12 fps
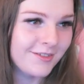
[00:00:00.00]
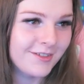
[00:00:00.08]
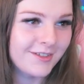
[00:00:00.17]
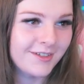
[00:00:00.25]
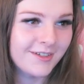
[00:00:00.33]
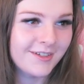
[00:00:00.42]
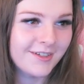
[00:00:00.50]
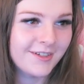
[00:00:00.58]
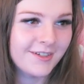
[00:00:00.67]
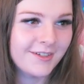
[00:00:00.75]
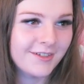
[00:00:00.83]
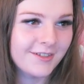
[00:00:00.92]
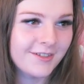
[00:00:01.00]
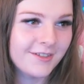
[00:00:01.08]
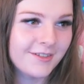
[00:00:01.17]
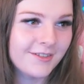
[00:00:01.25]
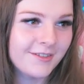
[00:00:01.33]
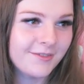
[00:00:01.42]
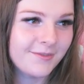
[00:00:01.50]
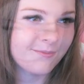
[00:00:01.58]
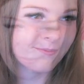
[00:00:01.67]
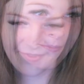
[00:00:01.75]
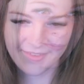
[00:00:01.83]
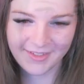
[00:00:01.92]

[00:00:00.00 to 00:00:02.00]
look like a girl. That's.